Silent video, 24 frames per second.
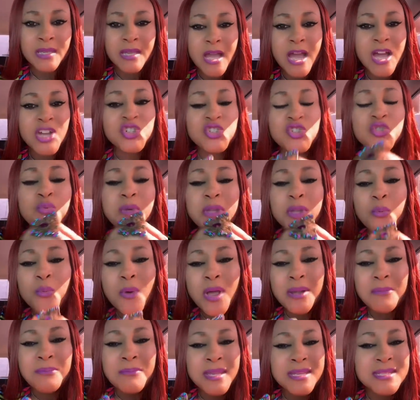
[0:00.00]
are doing
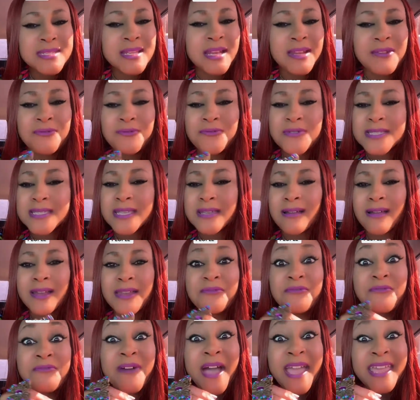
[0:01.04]
well mentally,
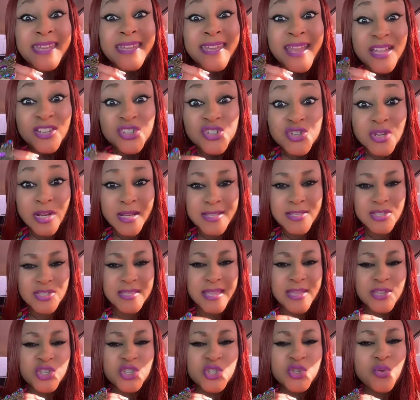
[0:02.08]
physically, financially,
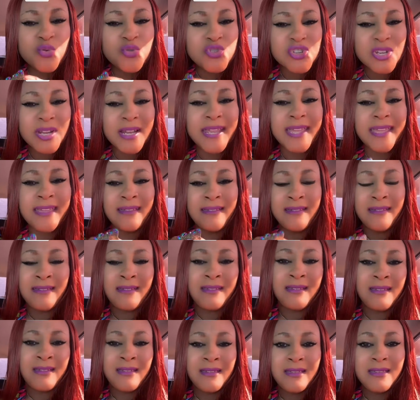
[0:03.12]
socially,
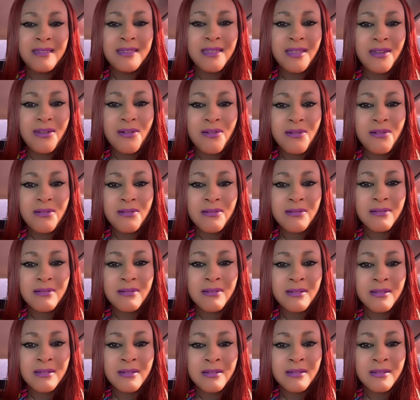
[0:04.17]
you know,
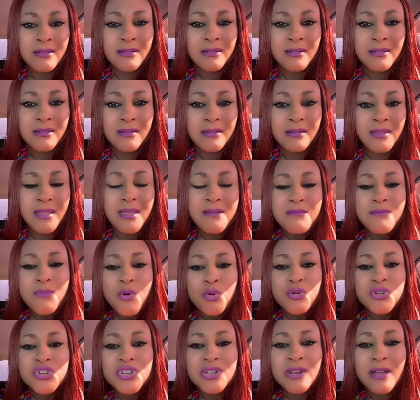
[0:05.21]

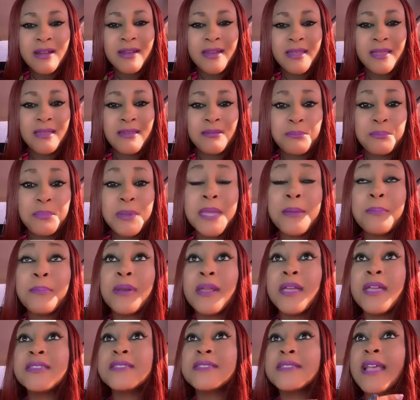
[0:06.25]
emotionally.
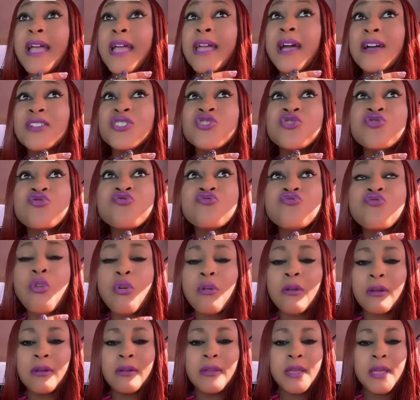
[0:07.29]
People, it's like a
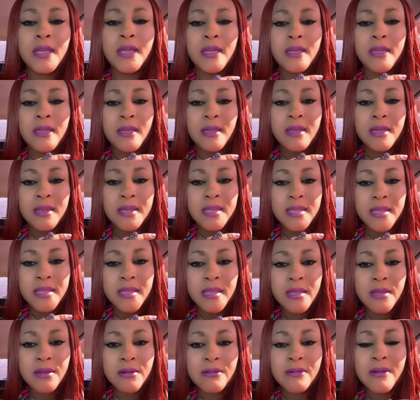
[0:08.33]
struggle.
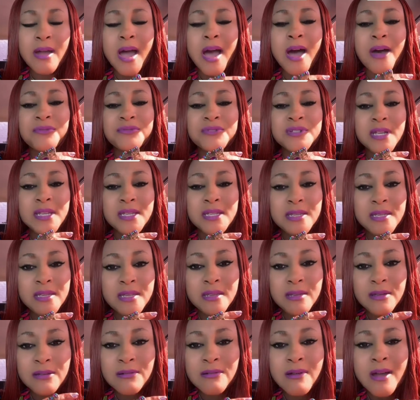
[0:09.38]
Year after
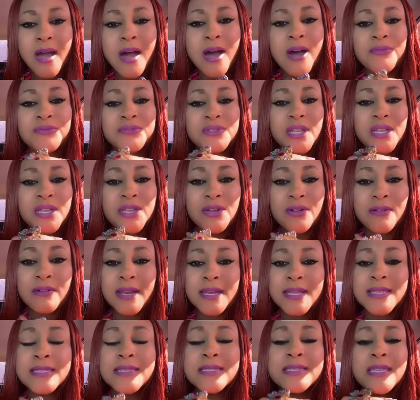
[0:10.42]
year after year,
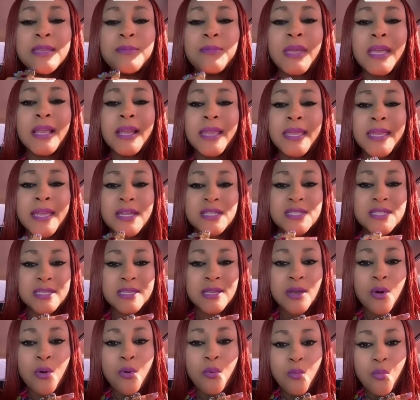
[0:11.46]
and it seemingly
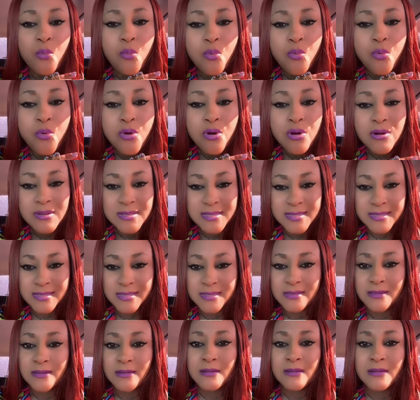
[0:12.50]
gets
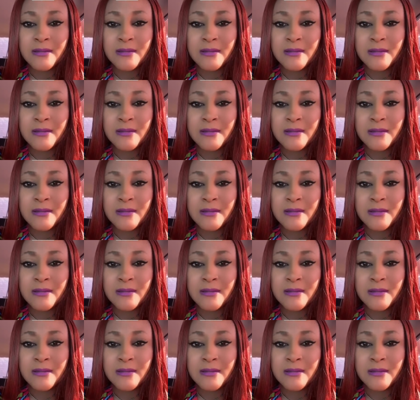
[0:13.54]
worse.